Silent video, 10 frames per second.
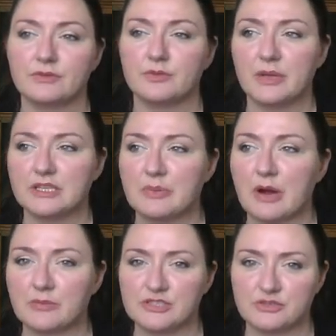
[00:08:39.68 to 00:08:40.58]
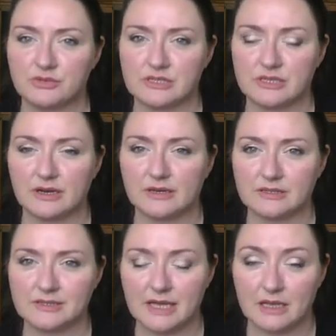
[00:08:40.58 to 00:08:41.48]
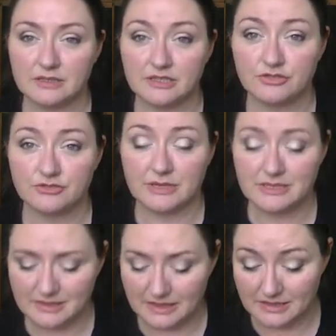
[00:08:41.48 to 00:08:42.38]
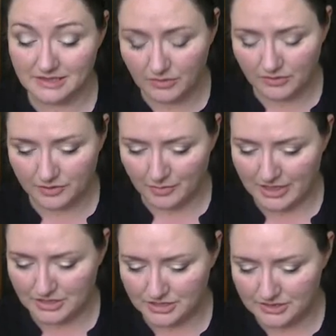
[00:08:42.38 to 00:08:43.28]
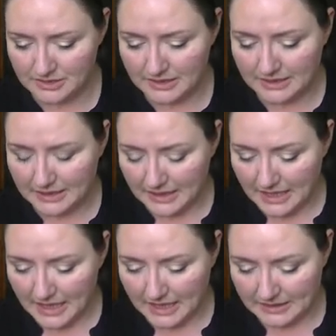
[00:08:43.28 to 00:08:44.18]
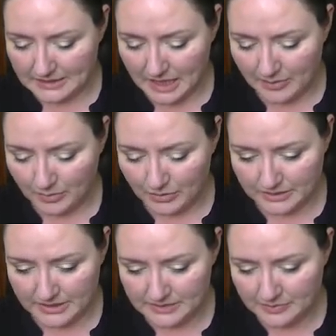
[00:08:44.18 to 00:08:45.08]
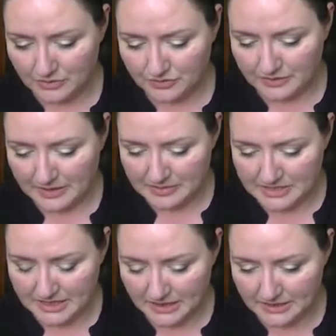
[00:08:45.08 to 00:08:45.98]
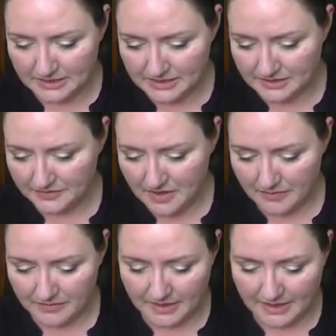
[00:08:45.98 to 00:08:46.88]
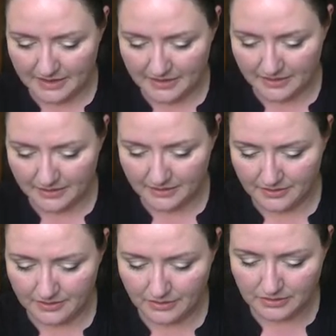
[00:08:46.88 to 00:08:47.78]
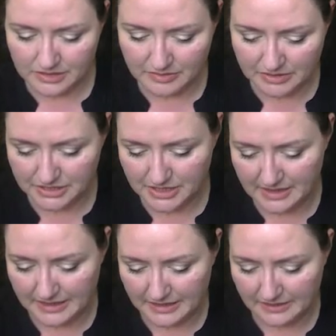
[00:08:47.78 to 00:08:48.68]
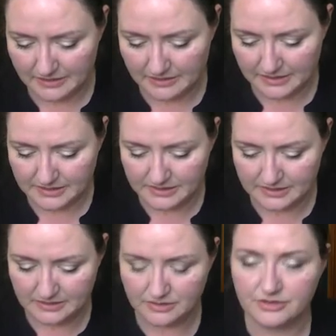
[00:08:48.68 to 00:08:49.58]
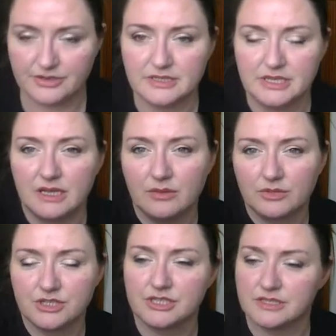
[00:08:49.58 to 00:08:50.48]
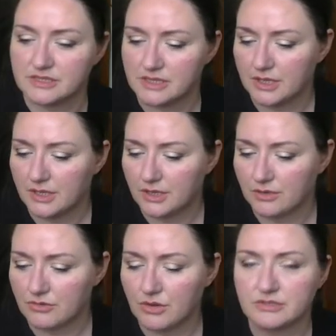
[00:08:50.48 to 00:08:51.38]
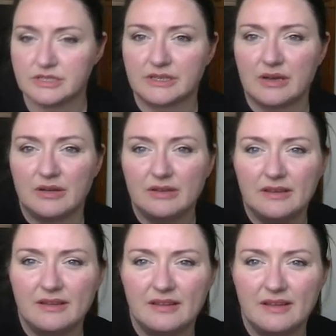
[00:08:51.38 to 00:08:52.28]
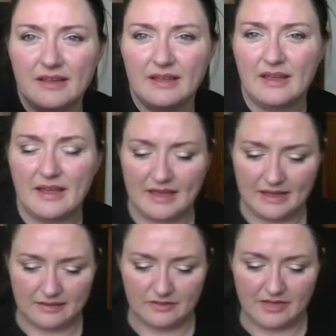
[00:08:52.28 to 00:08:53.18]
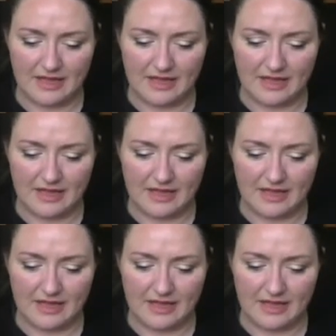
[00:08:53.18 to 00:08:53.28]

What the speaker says: big department stores in Ireland sells Catrice in some of their branches. And I bought this beautiful lipstick. This is from their Ultimate Shine. It's 30, which is rose and gum. And